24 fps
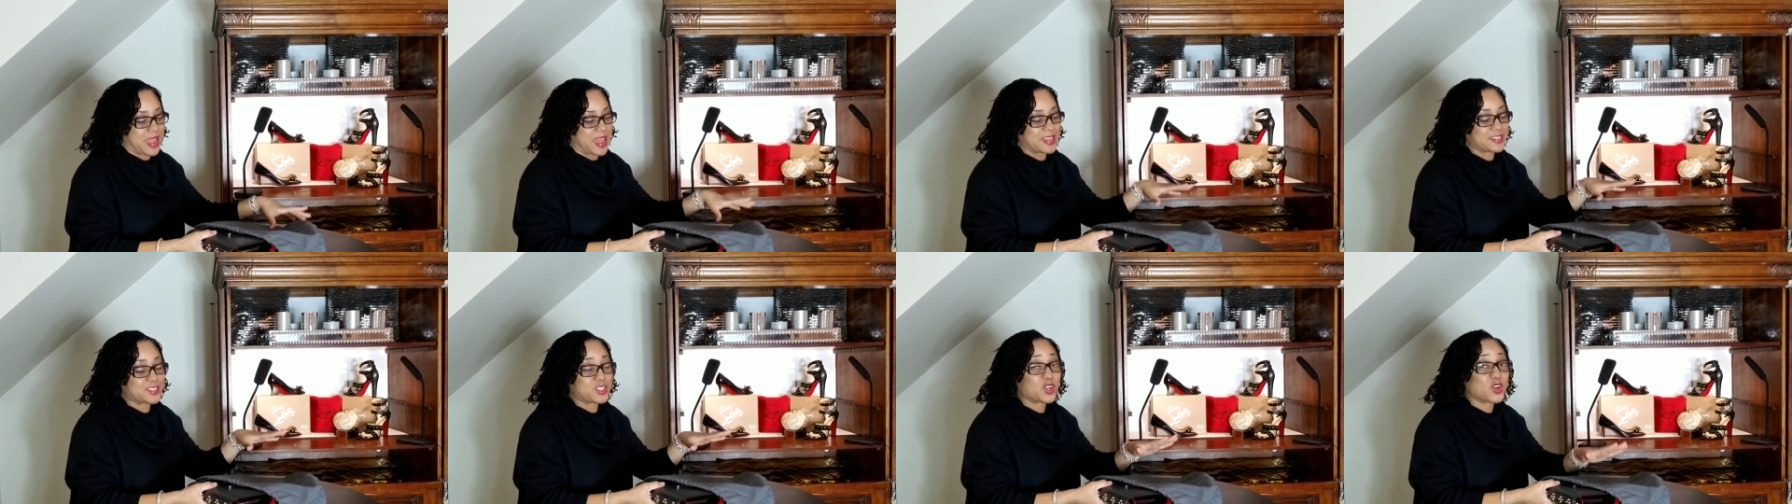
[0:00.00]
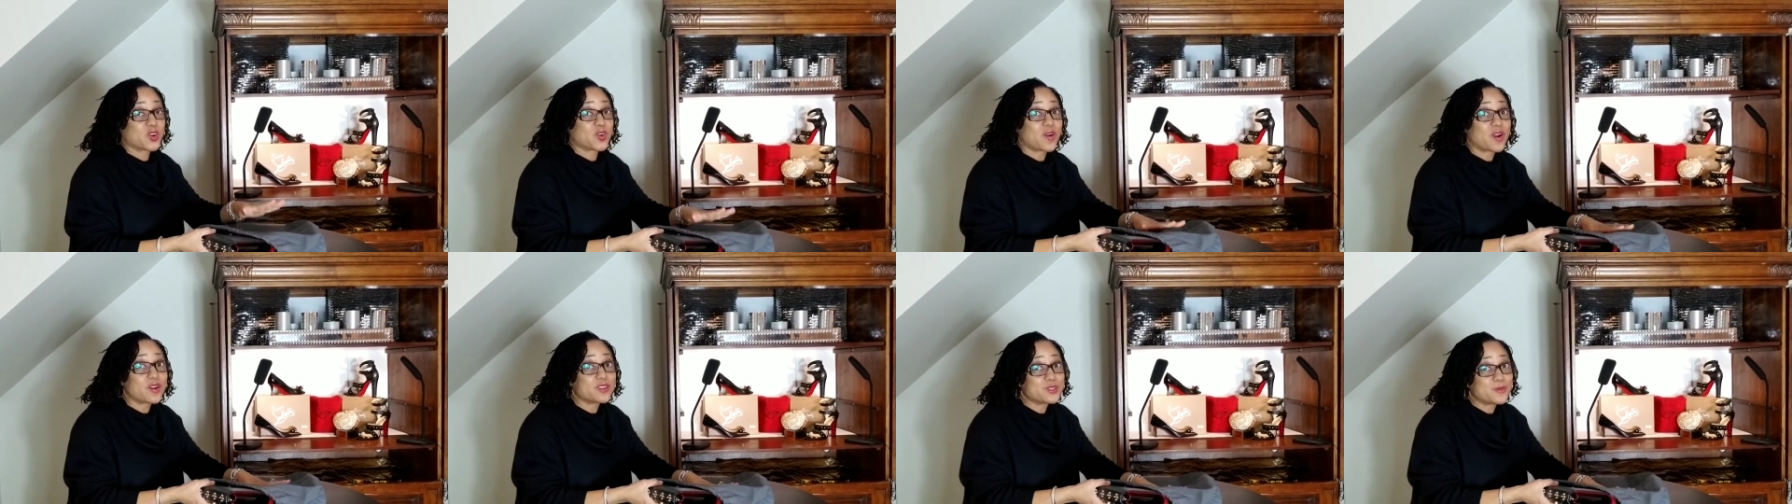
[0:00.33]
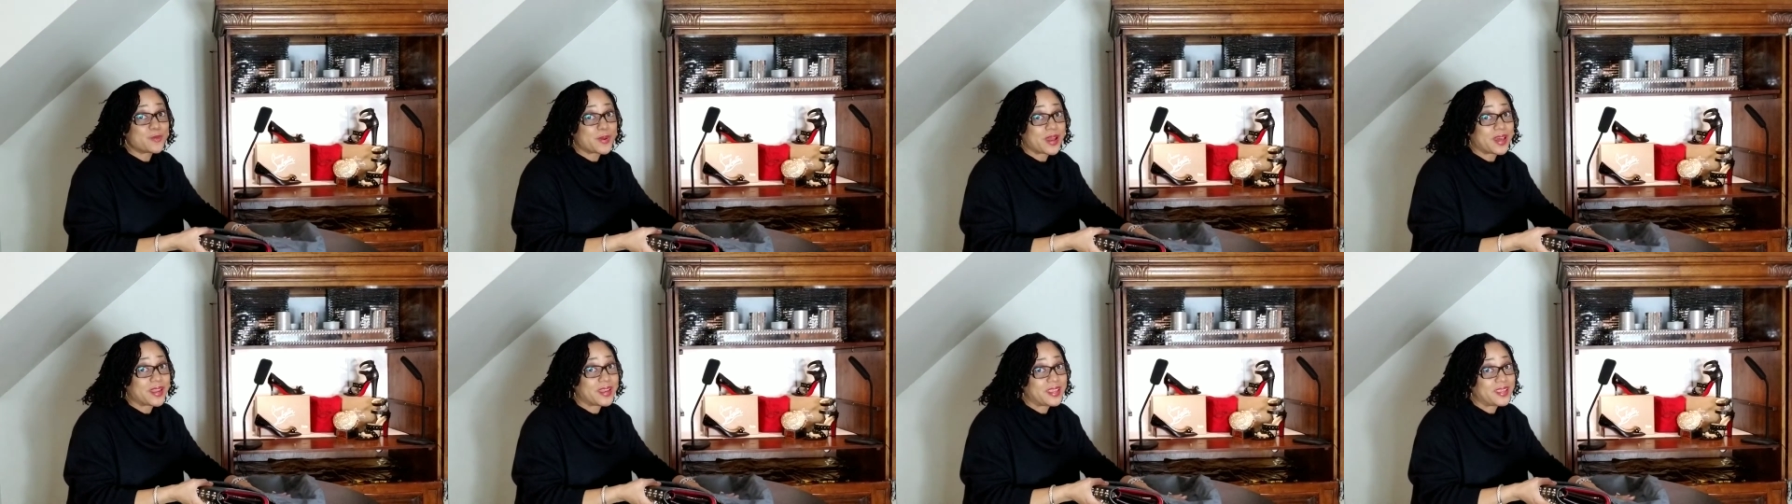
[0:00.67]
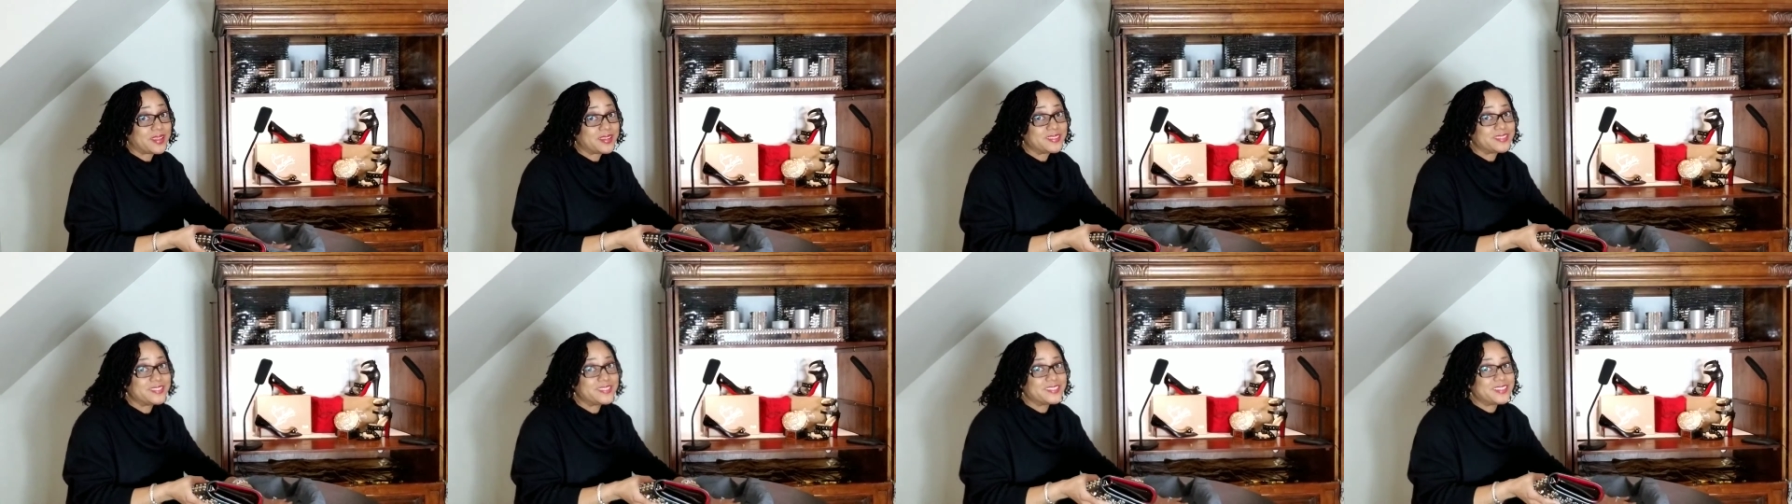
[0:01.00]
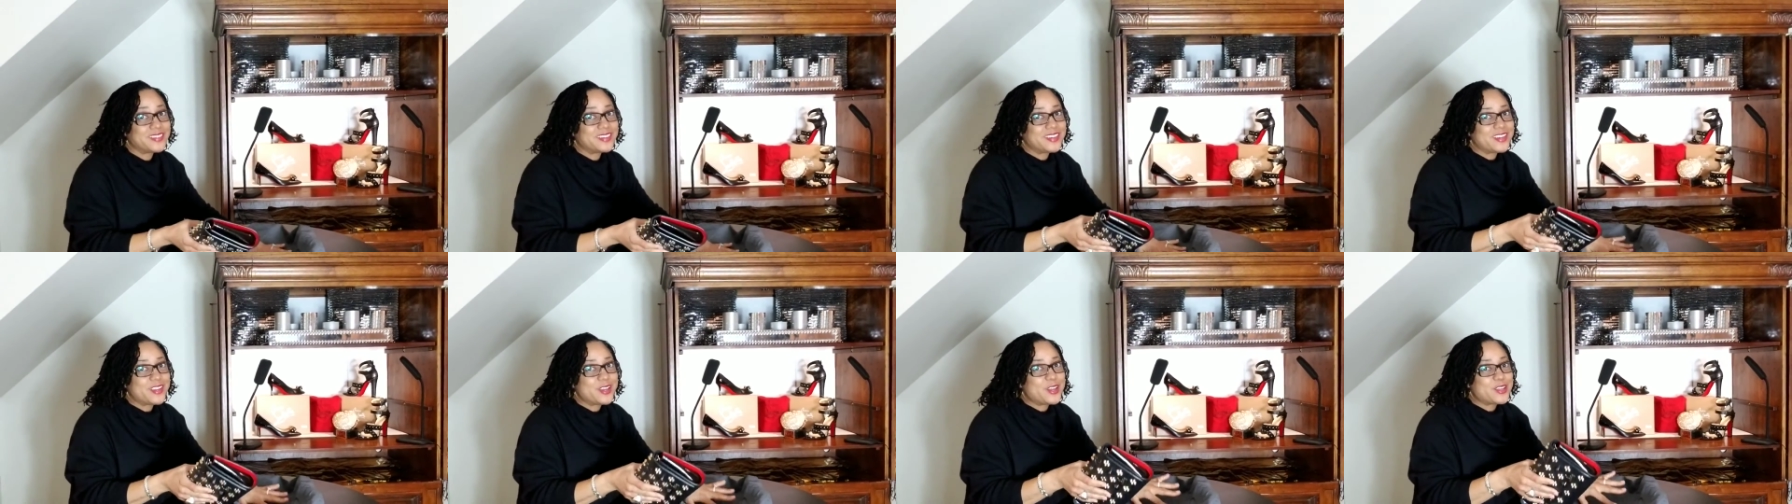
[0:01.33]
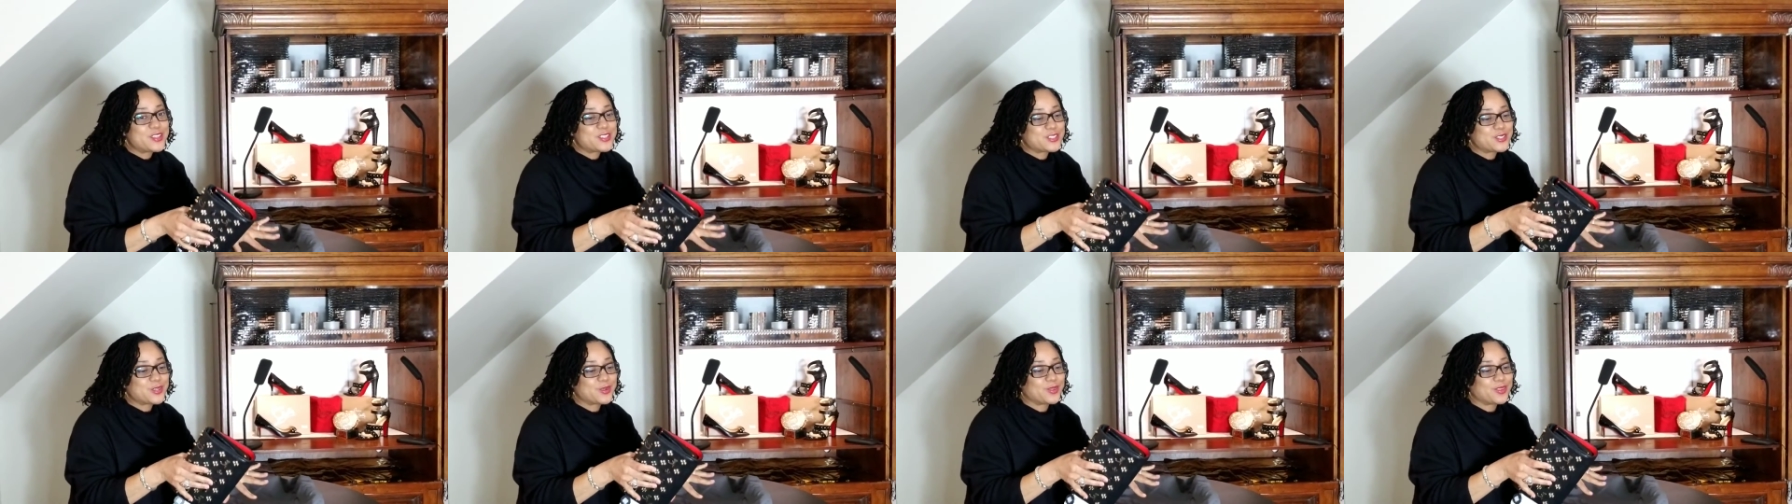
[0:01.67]
as a crossbody.
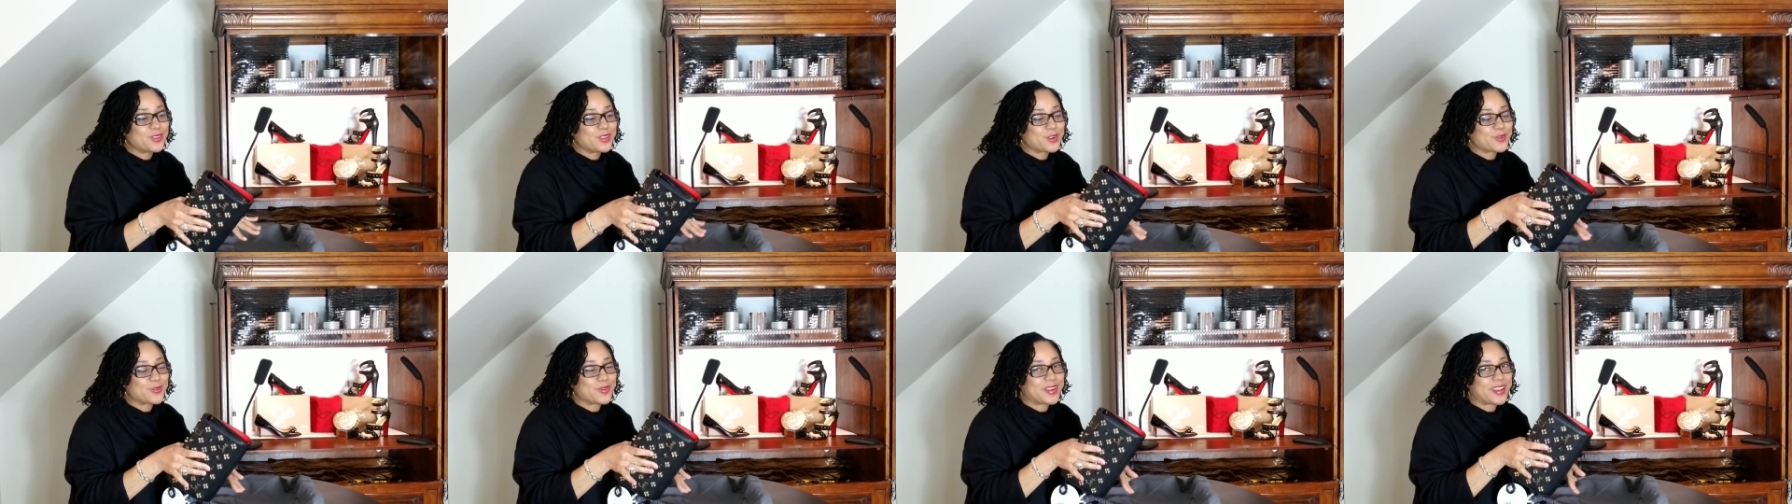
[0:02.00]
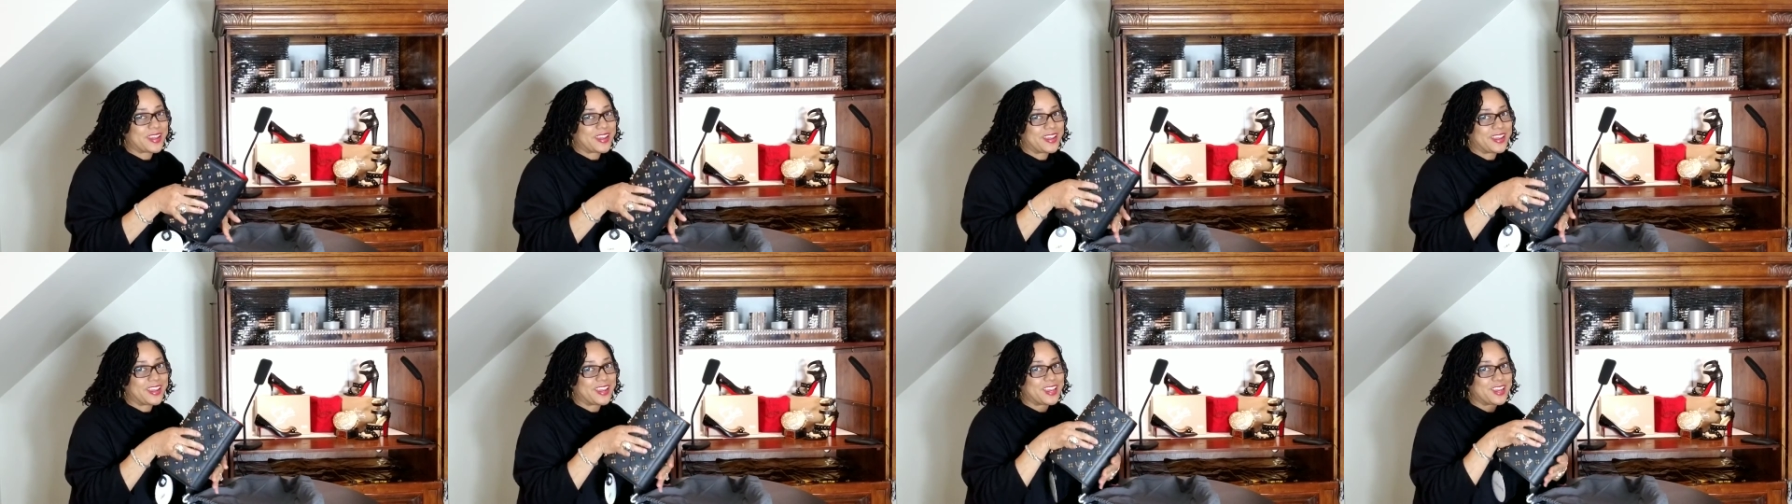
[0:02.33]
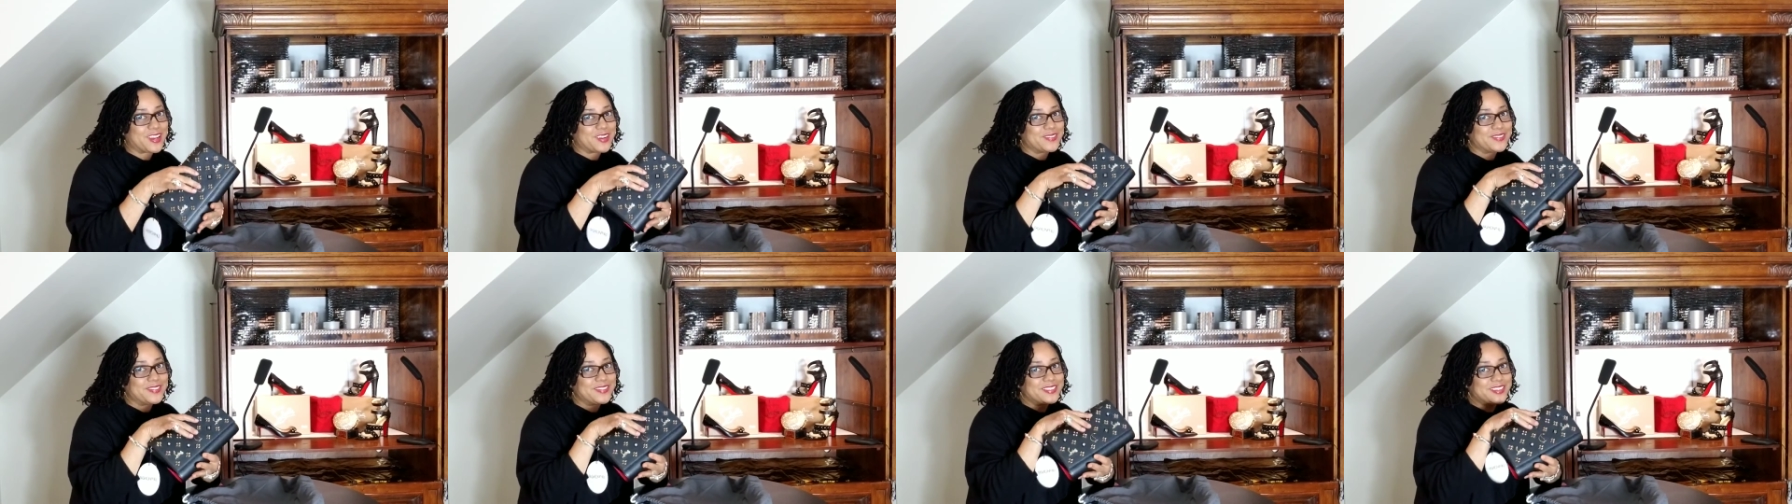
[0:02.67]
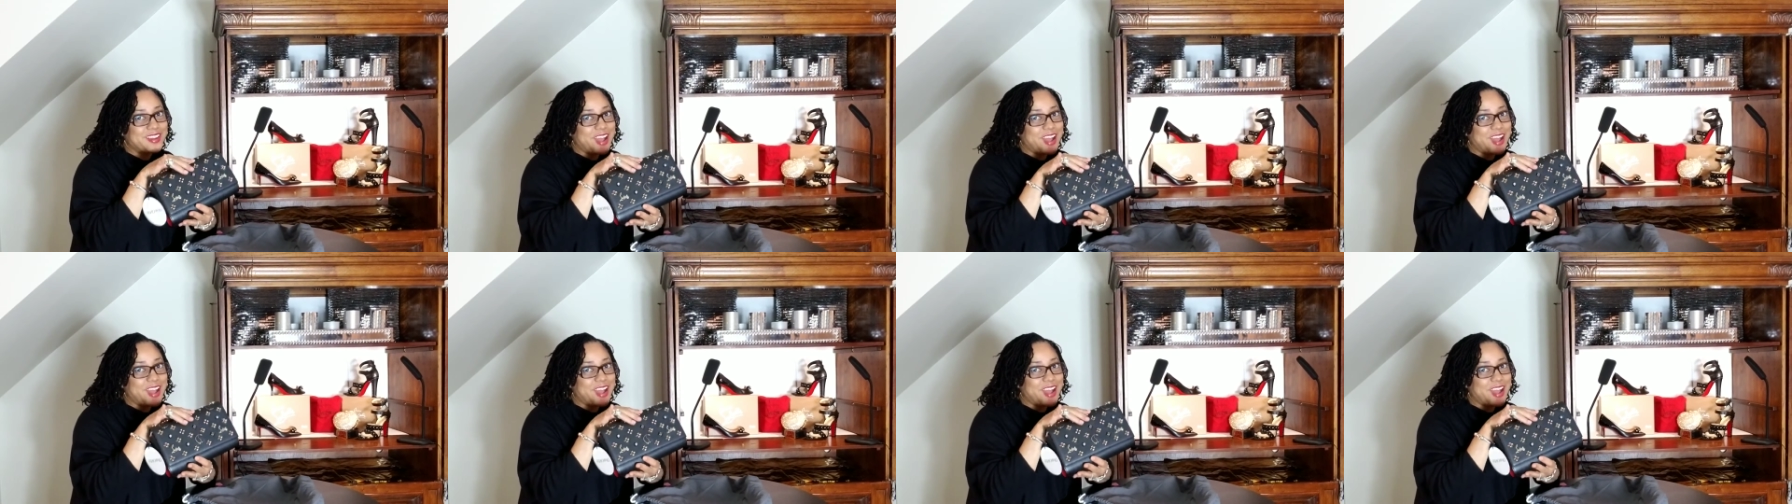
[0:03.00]
So look what I have.